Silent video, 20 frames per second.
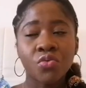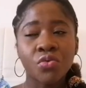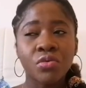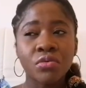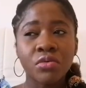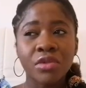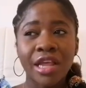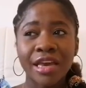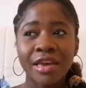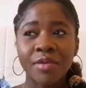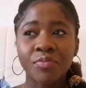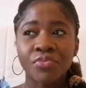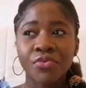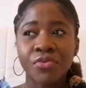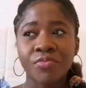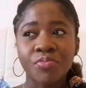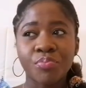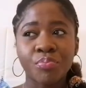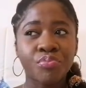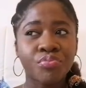would like
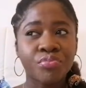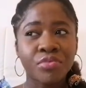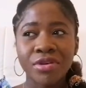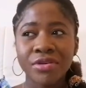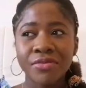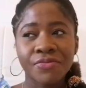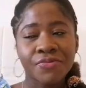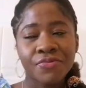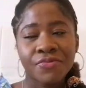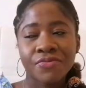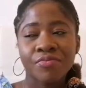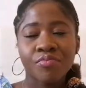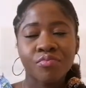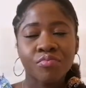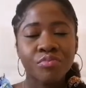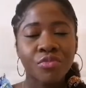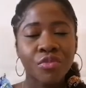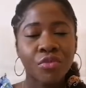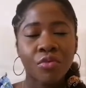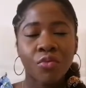pro- if
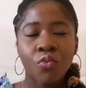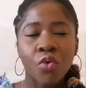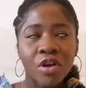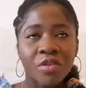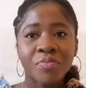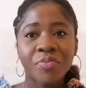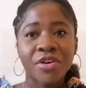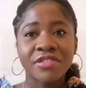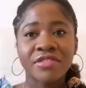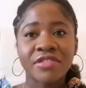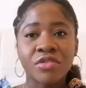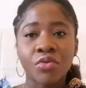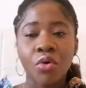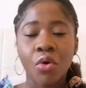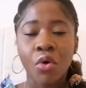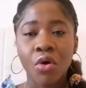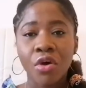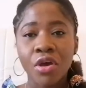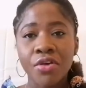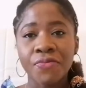one person
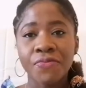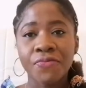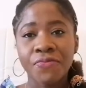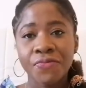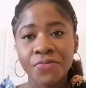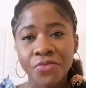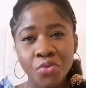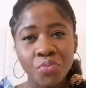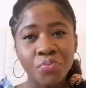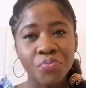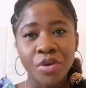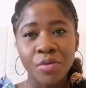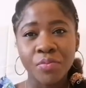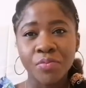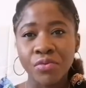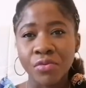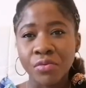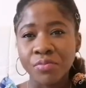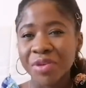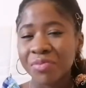or if few
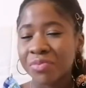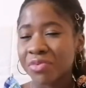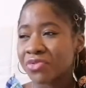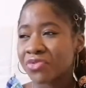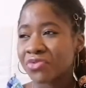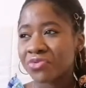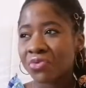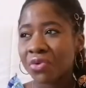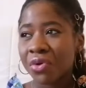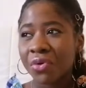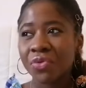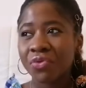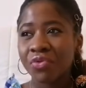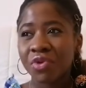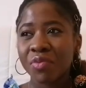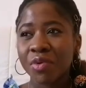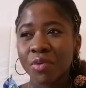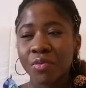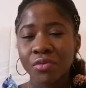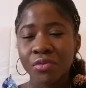people, maybe two or
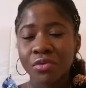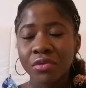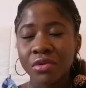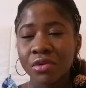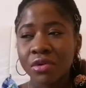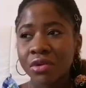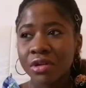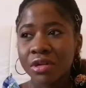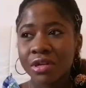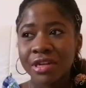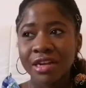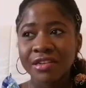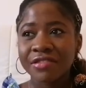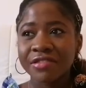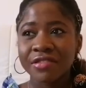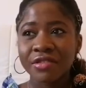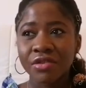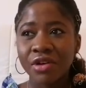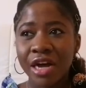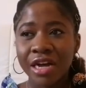three people
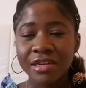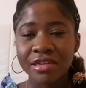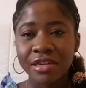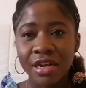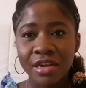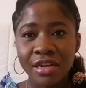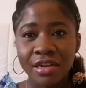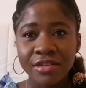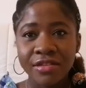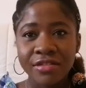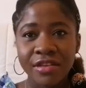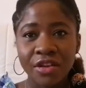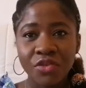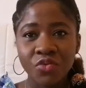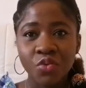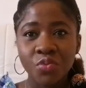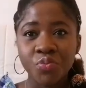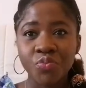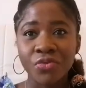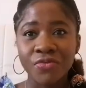that still had their
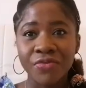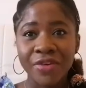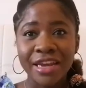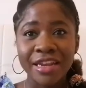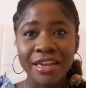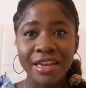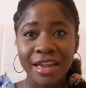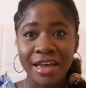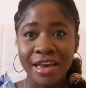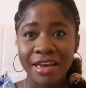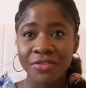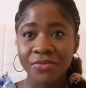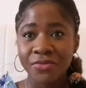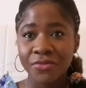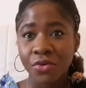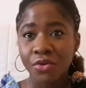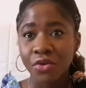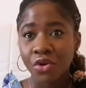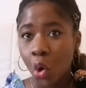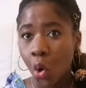lanterns, would provide light
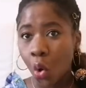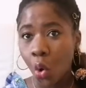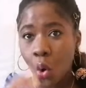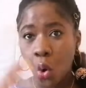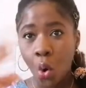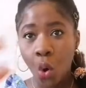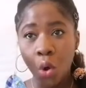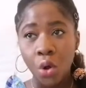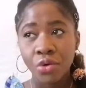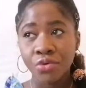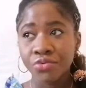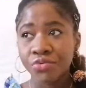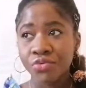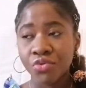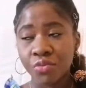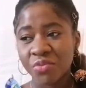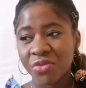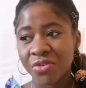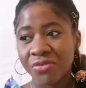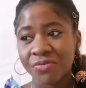for a whole
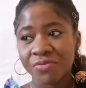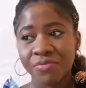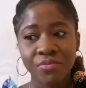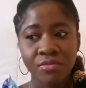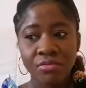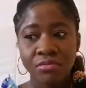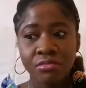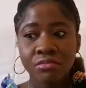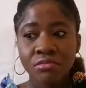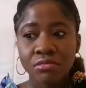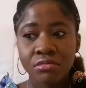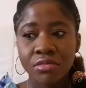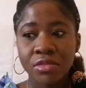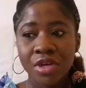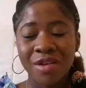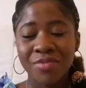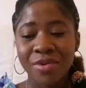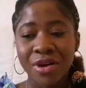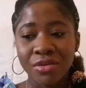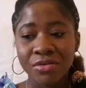room of
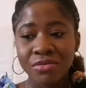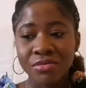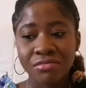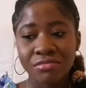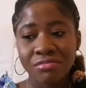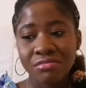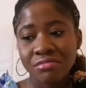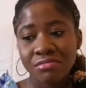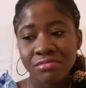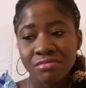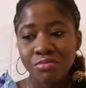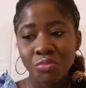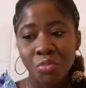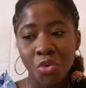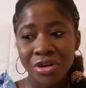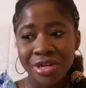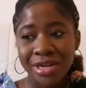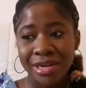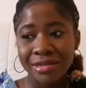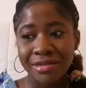about
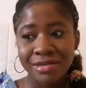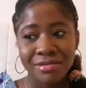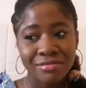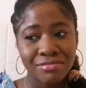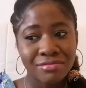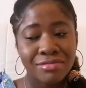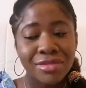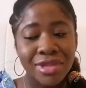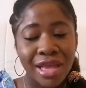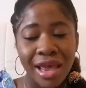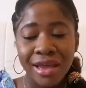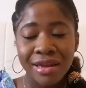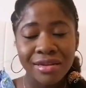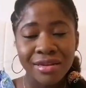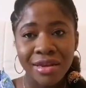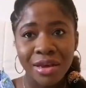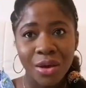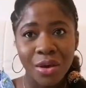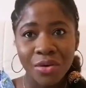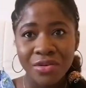more than
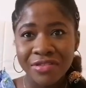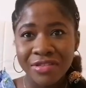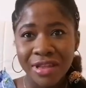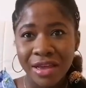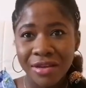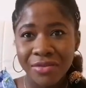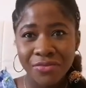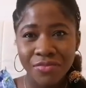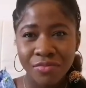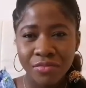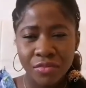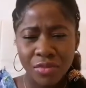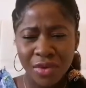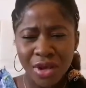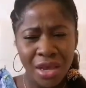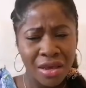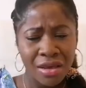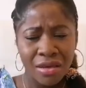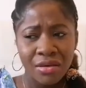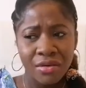10 girls, 10,
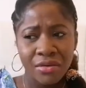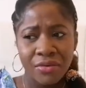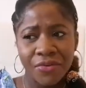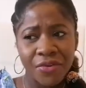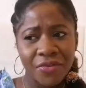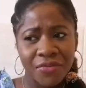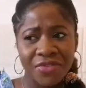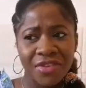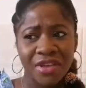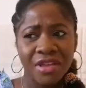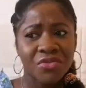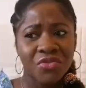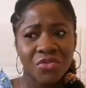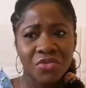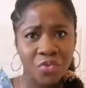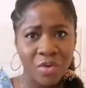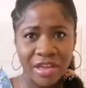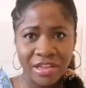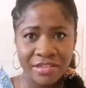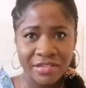15
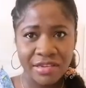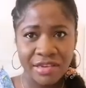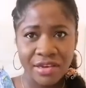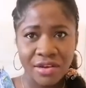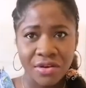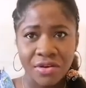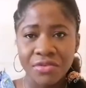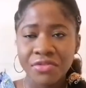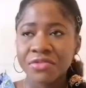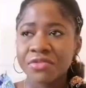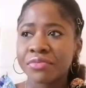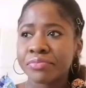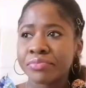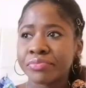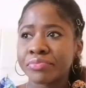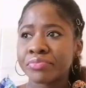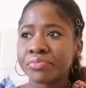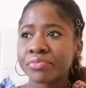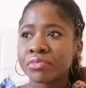to 20 girls.